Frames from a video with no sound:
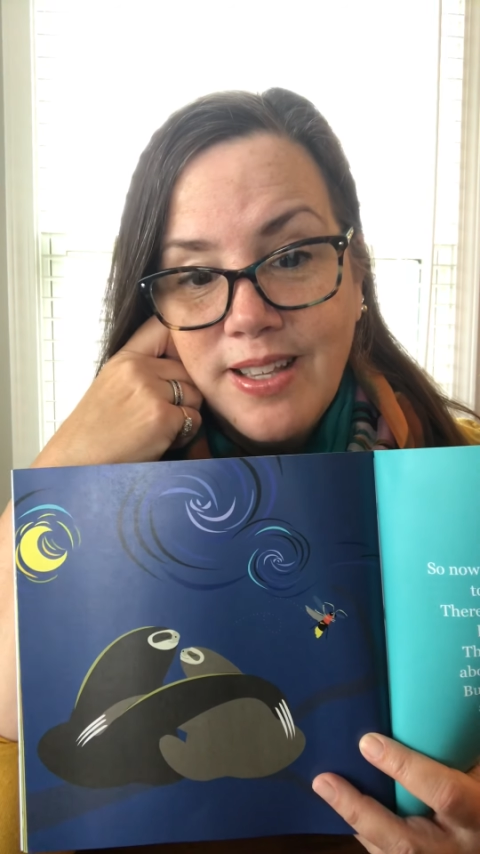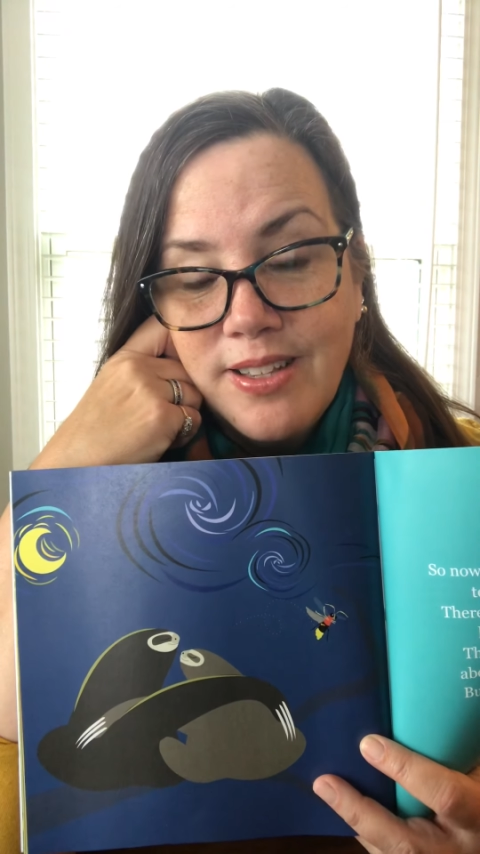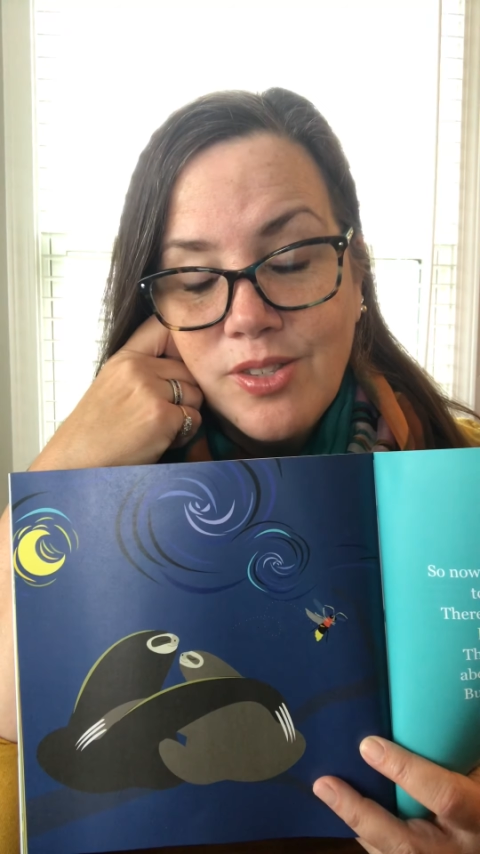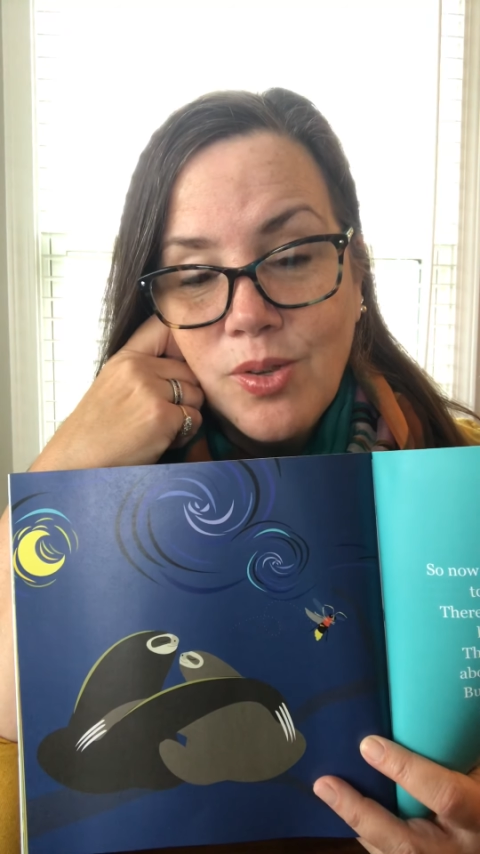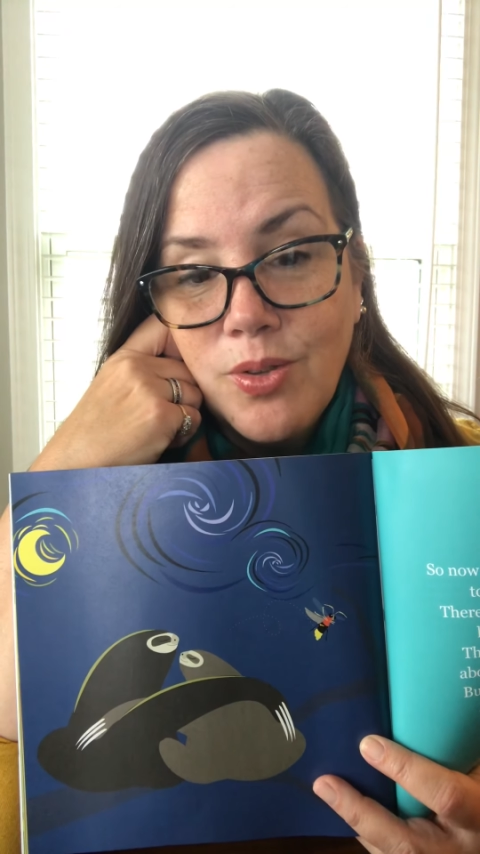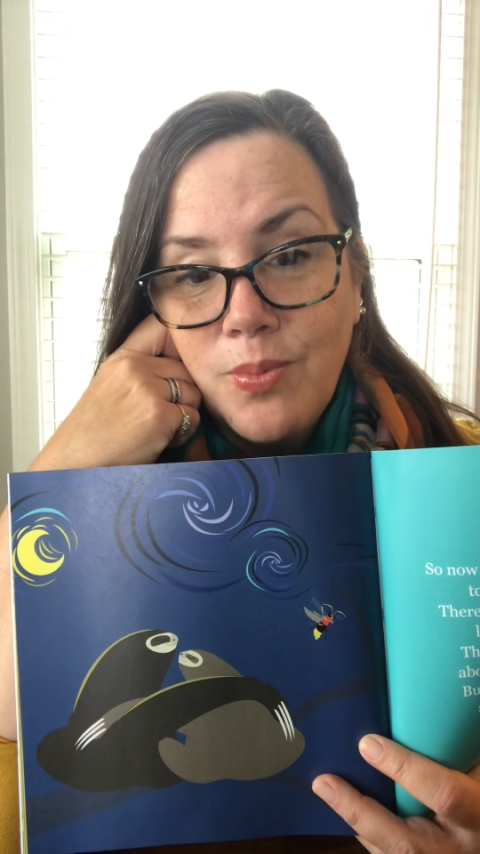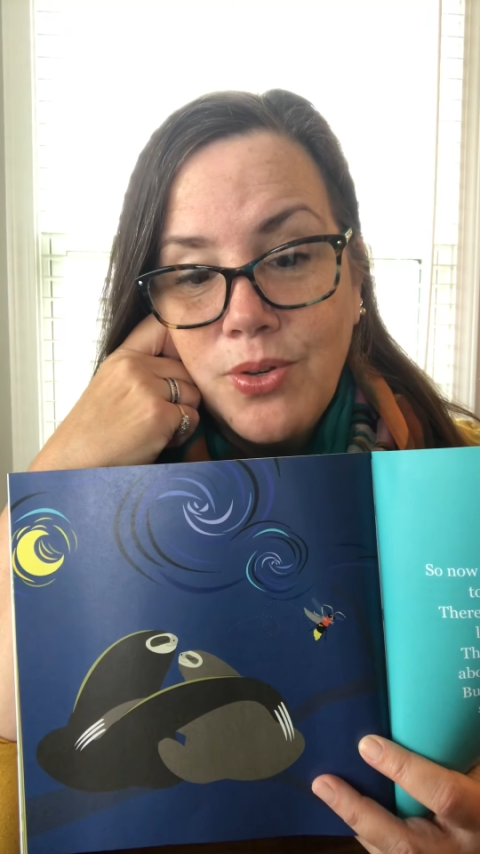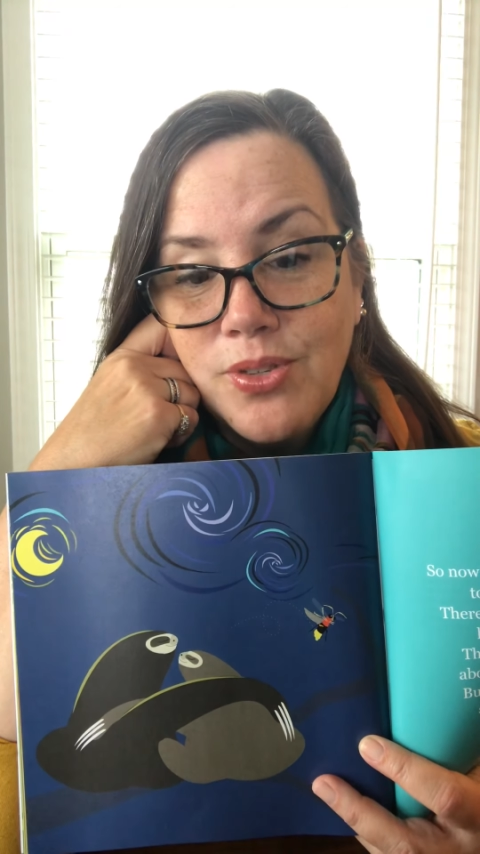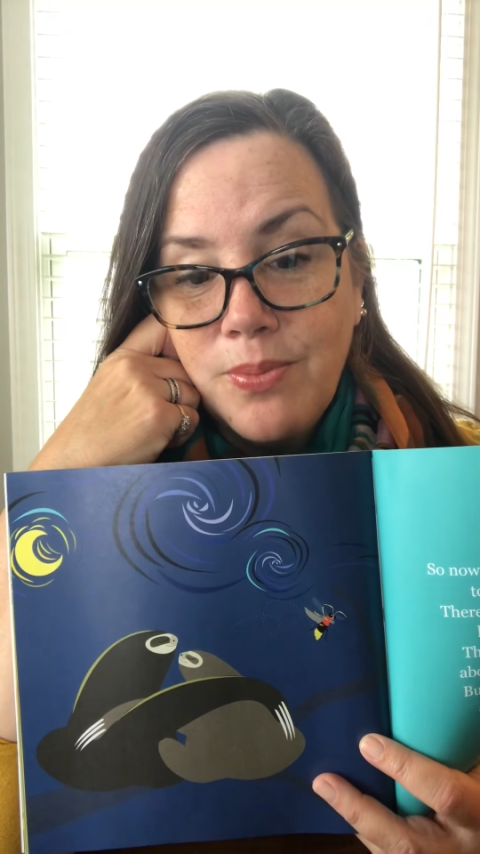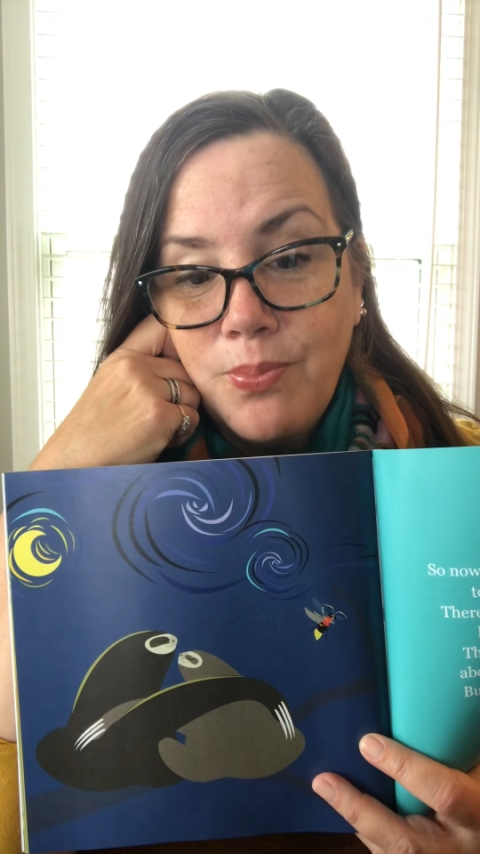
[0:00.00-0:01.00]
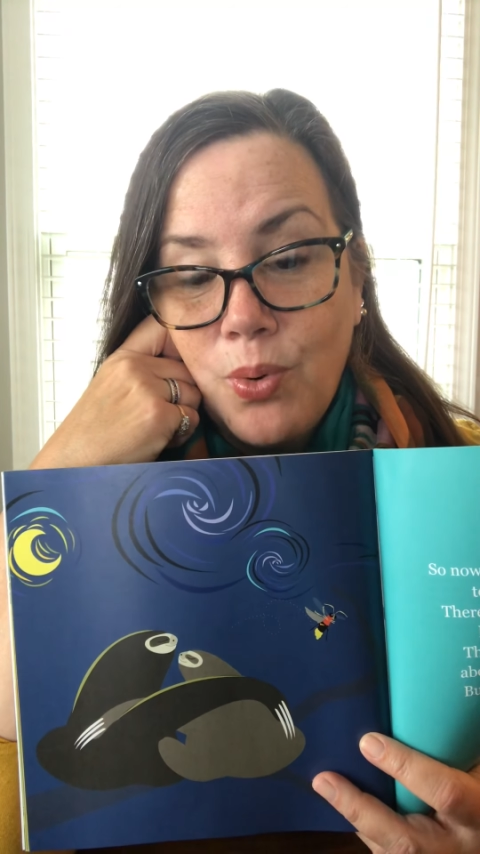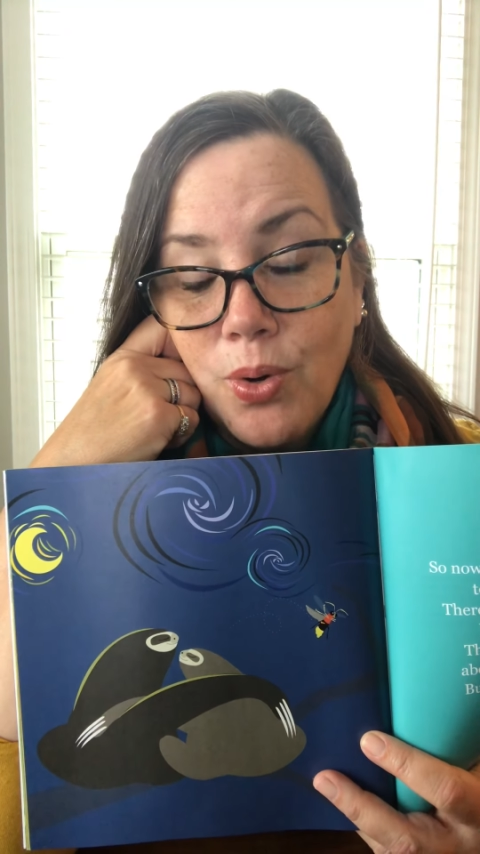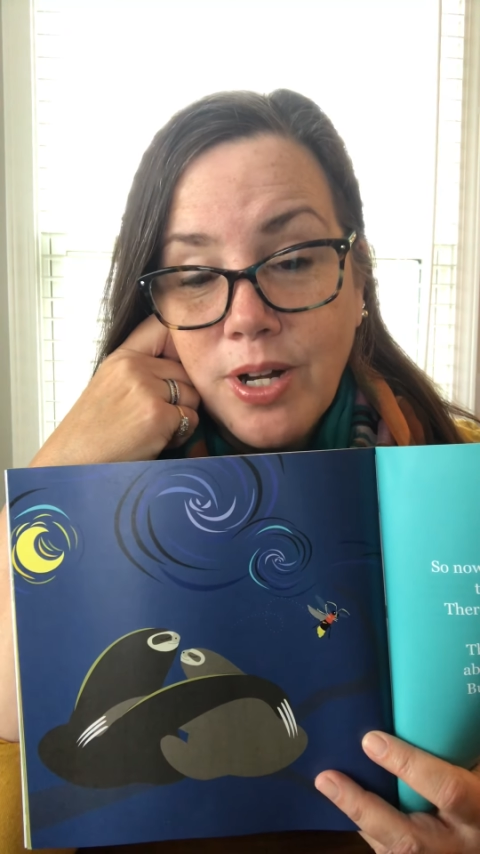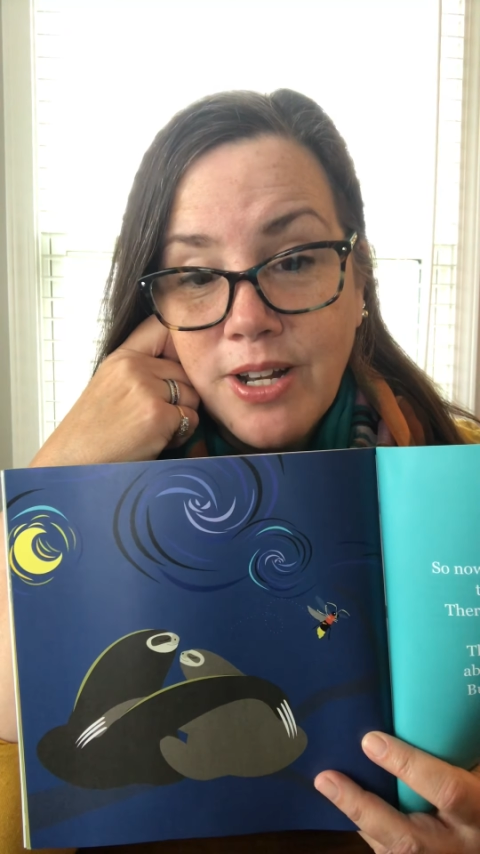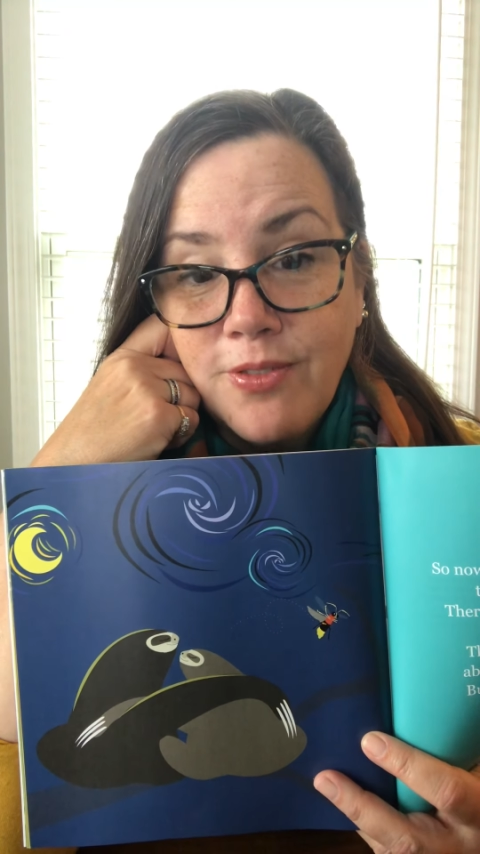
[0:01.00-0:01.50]
So the most
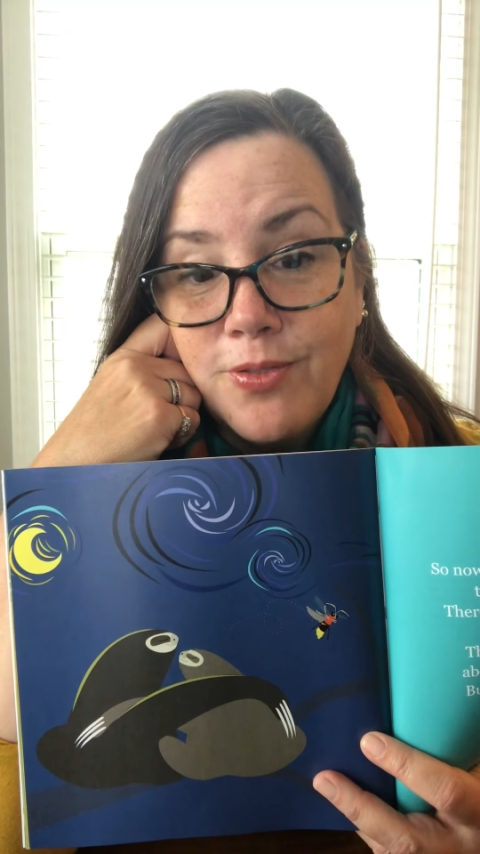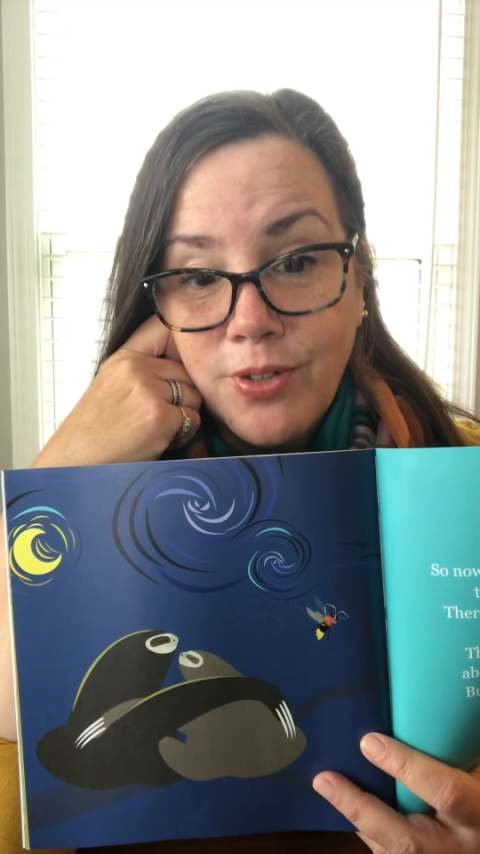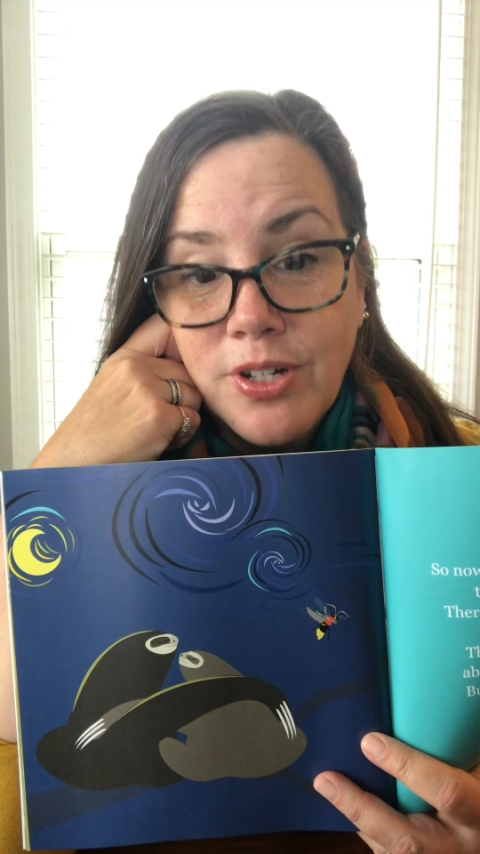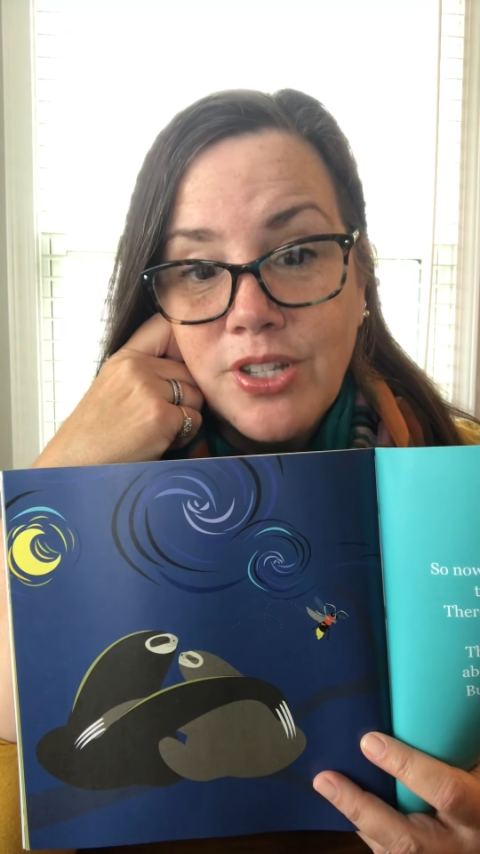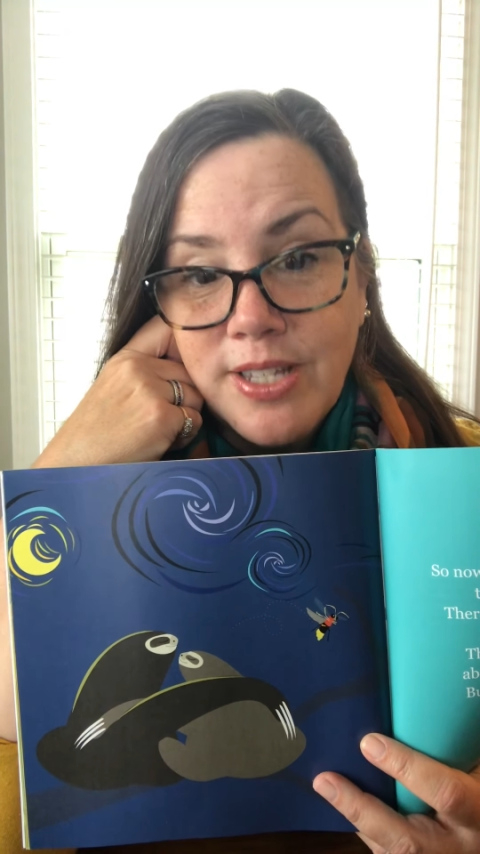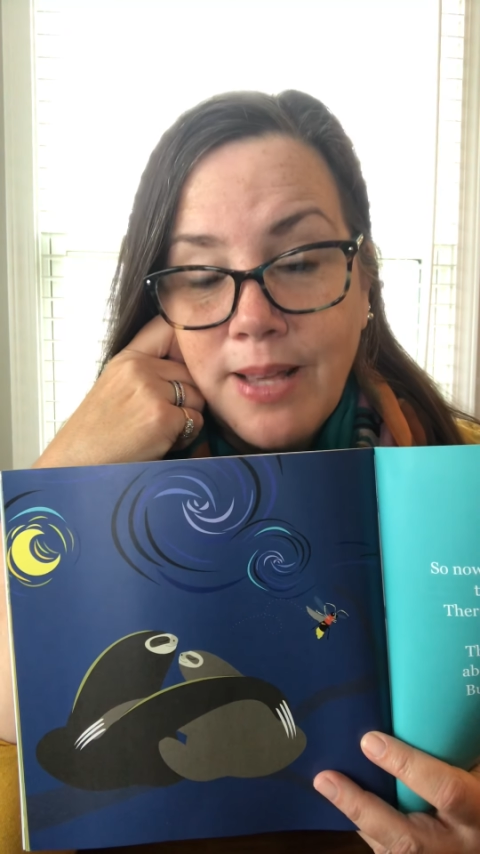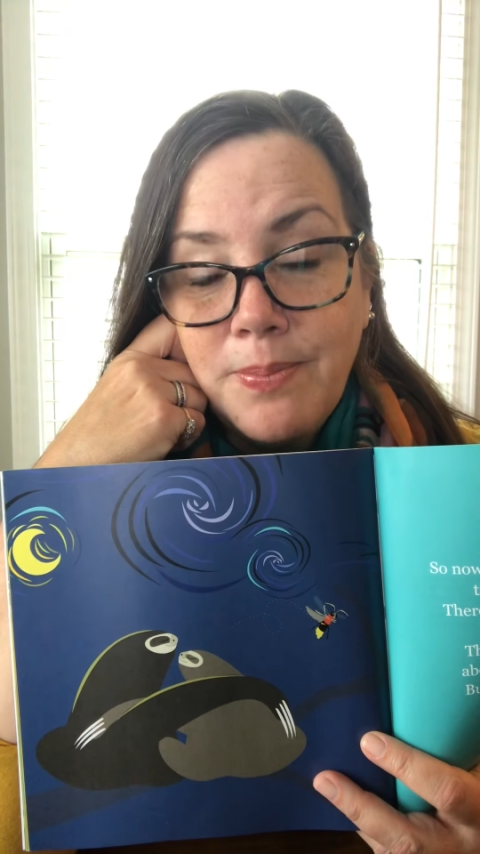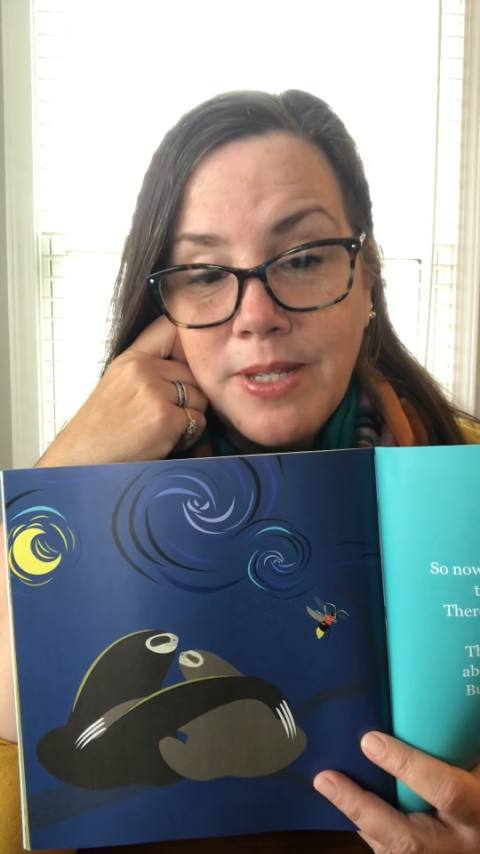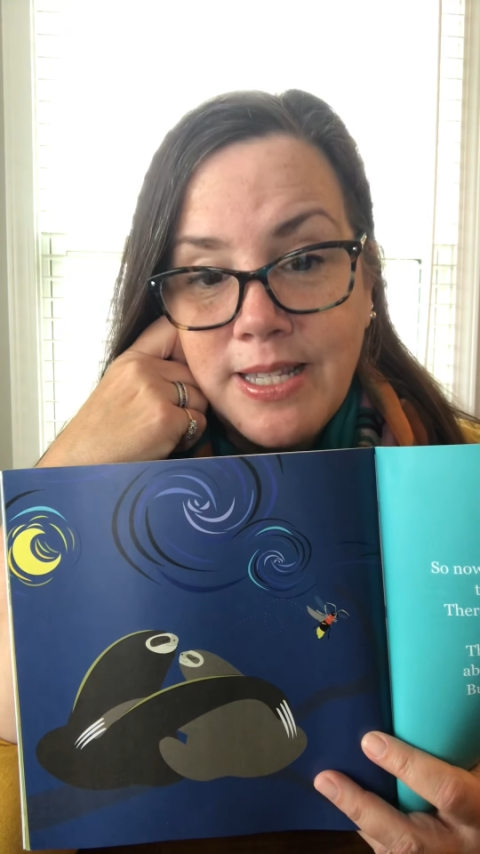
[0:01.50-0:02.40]
important first step